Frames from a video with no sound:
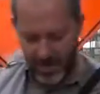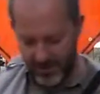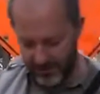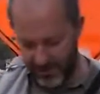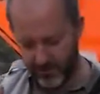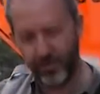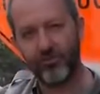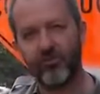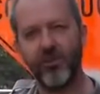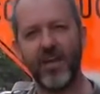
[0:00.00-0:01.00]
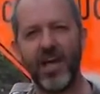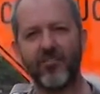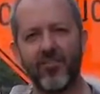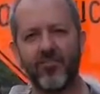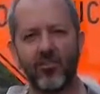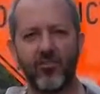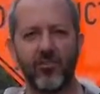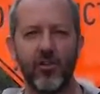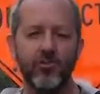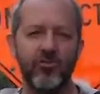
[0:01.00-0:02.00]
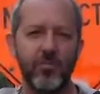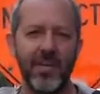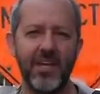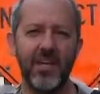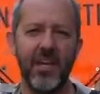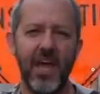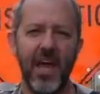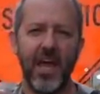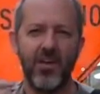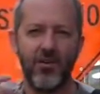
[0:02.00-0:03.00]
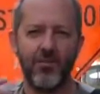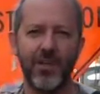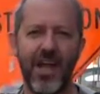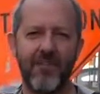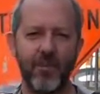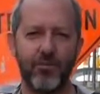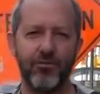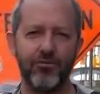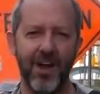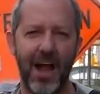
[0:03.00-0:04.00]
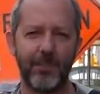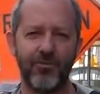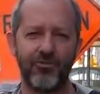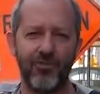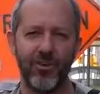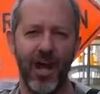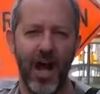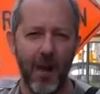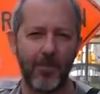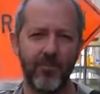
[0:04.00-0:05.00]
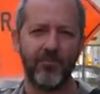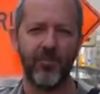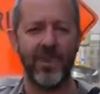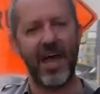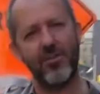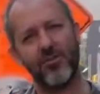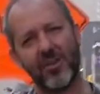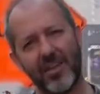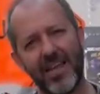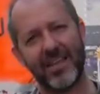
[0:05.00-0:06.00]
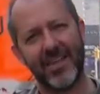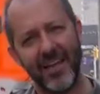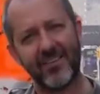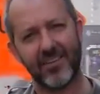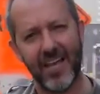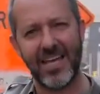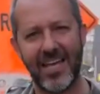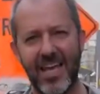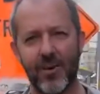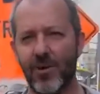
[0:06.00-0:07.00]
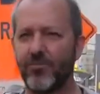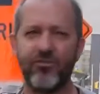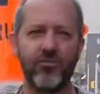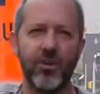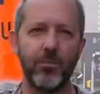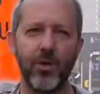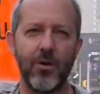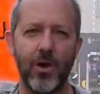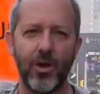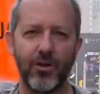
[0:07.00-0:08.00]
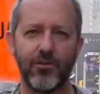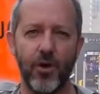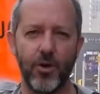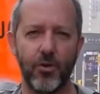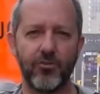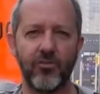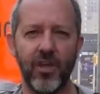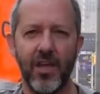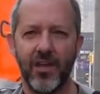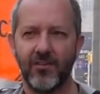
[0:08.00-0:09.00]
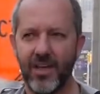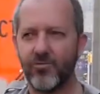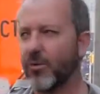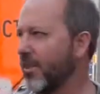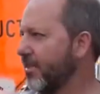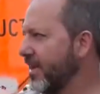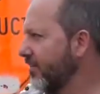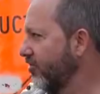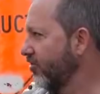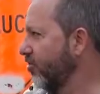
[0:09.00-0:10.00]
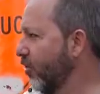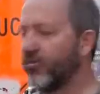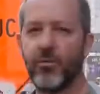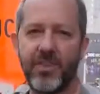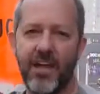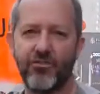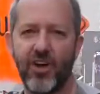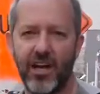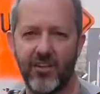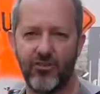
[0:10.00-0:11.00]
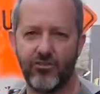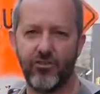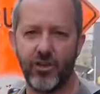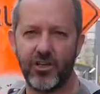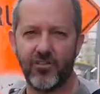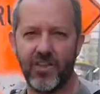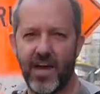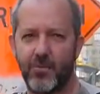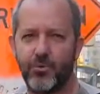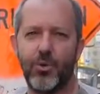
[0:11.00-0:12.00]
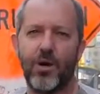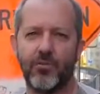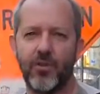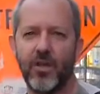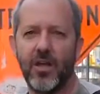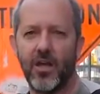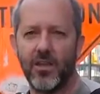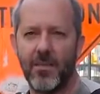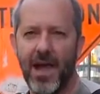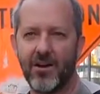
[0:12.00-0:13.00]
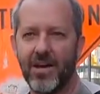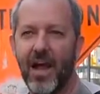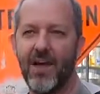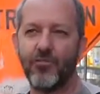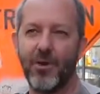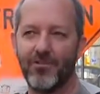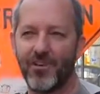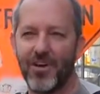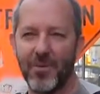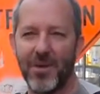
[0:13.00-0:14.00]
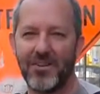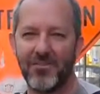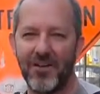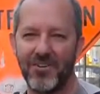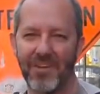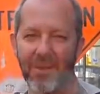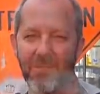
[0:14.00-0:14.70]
mind is that when you're shooting at such a slow speed, you really have to push your aperture up so that you can let less light in, or else you're just going to blow out all your photos. So that's one of the things I just noticed with that shot I just took, is that I blew out the background. Now I have to wait for another bike driver to